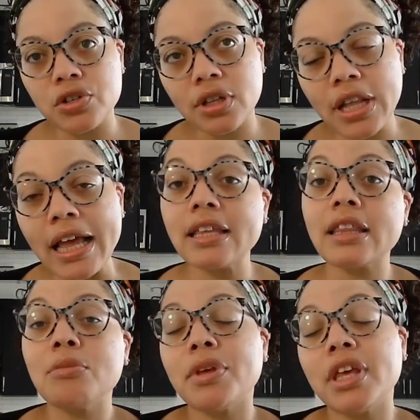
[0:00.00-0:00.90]

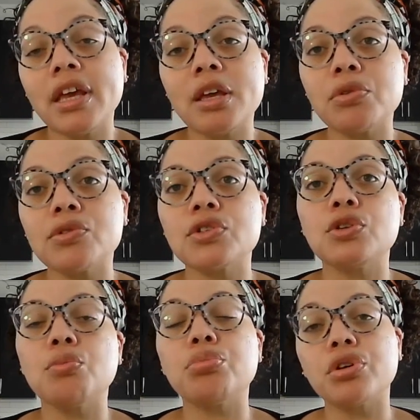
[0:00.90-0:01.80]
likely be able
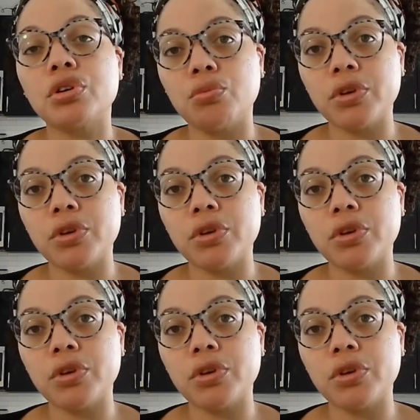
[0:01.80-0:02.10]
to book